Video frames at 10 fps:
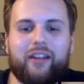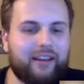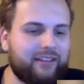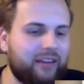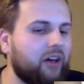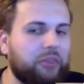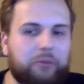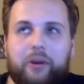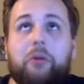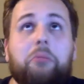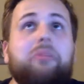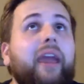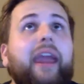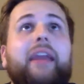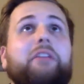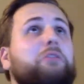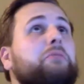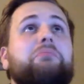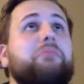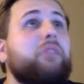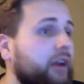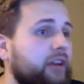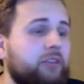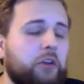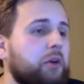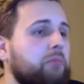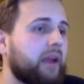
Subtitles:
and excel through age 32,